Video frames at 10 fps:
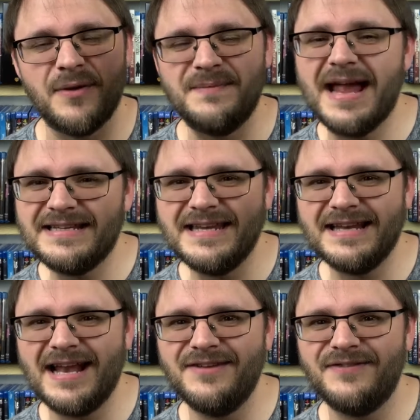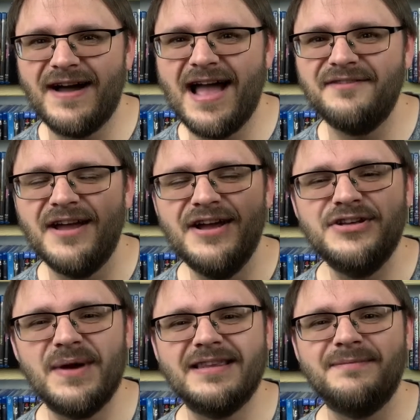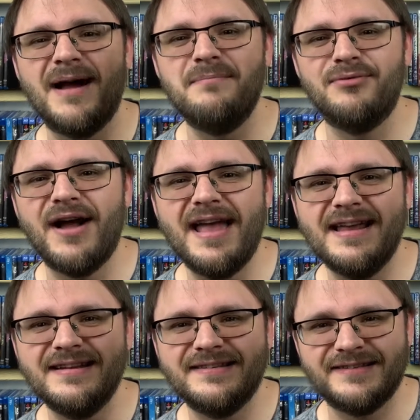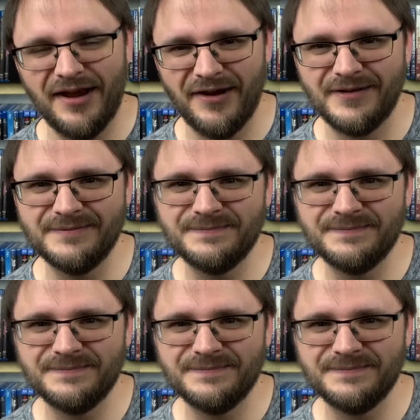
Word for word: from 1995, directed by Brian Singer.